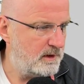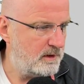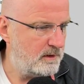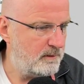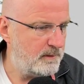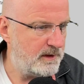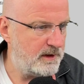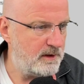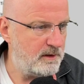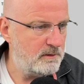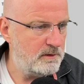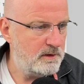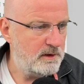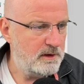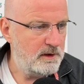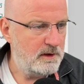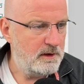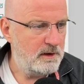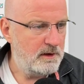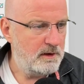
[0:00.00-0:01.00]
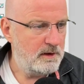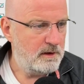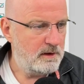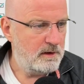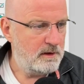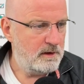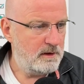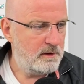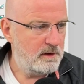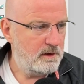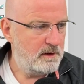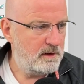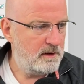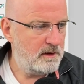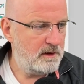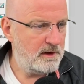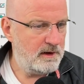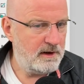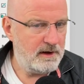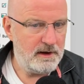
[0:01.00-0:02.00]
There we go.
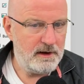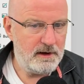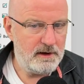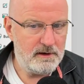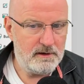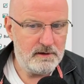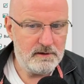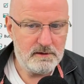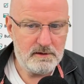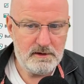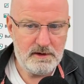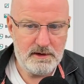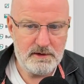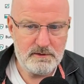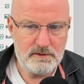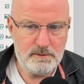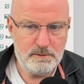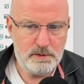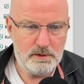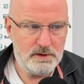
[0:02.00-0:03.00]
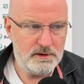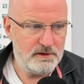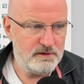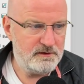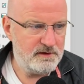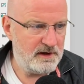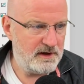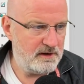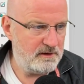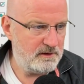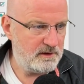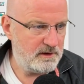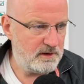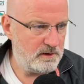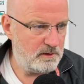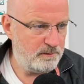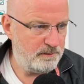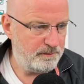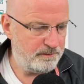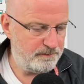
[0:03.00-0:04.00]
And let's pull this down and
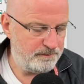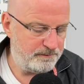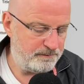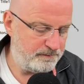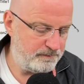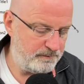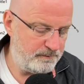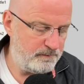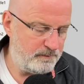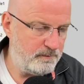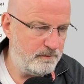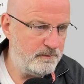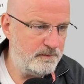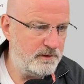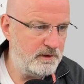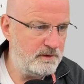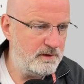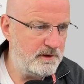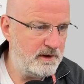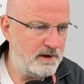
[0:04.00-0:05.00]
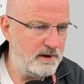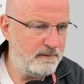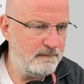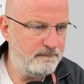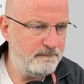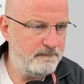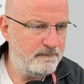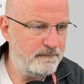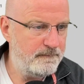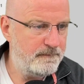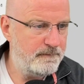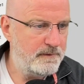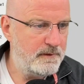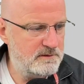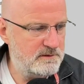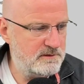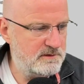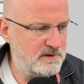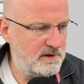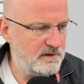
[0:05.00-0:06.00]
go do that.
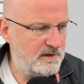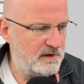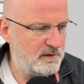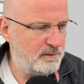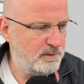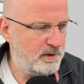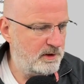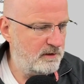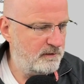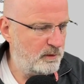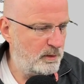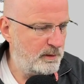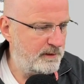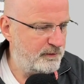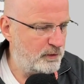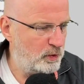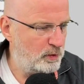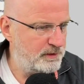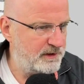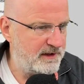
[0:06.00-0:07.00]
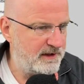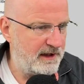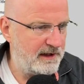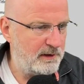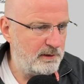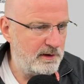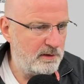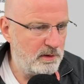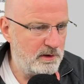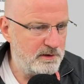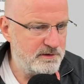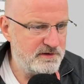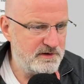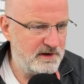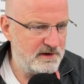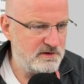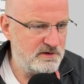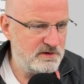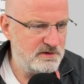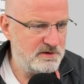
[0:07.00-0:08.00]
So that's perfect. We've called it gallery 1,
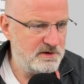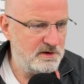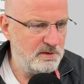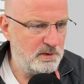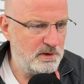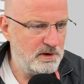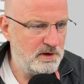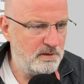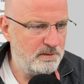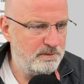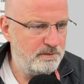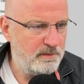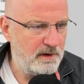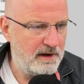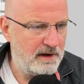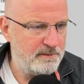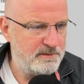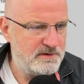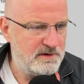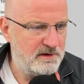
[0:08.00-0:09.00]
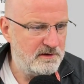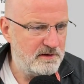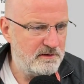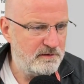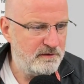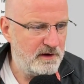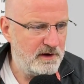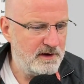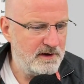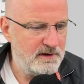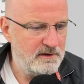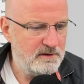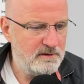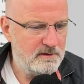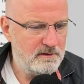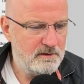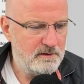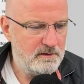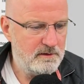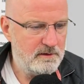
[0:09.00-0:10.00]
so that's just going to work absolutely fine.
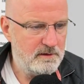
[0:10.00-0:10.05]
